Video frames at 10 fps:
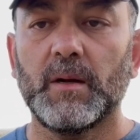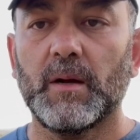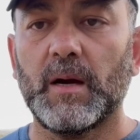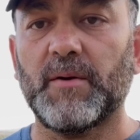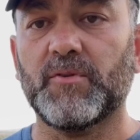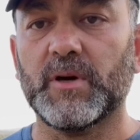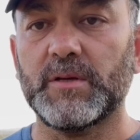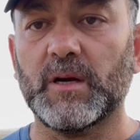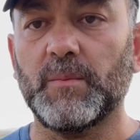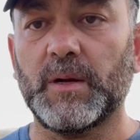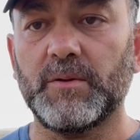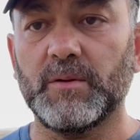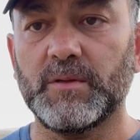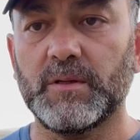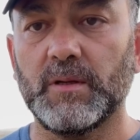After I talk about
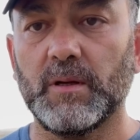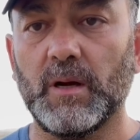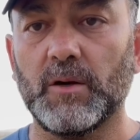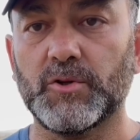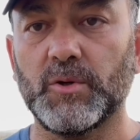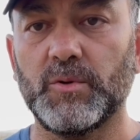those, I'll show